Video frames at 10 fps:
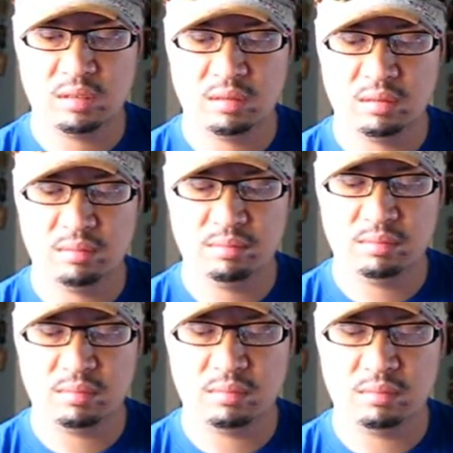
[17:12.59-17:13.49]

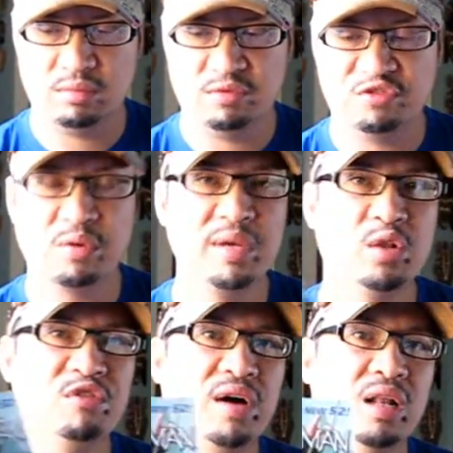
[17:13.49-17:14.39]
for
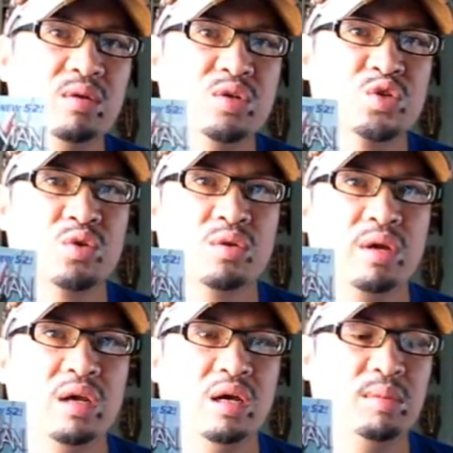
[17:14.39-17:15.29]
me to follow the
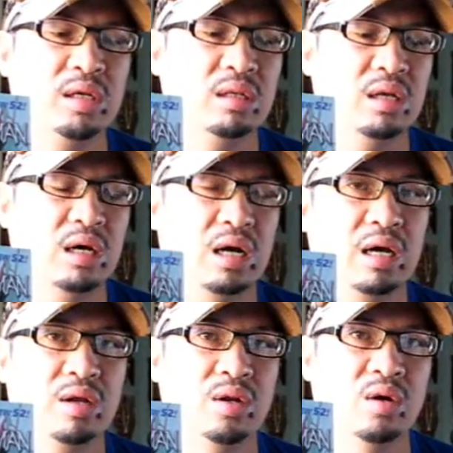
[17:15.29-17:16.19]
story, I mean,
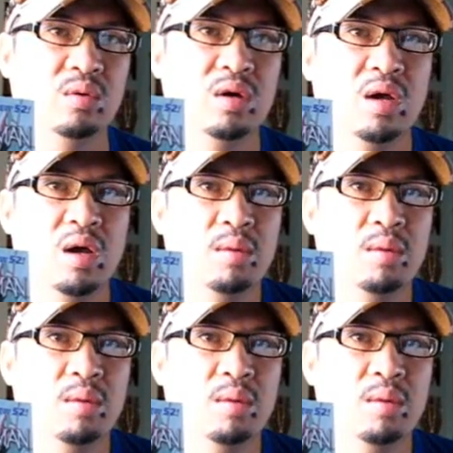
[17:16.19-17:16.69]
I don't know.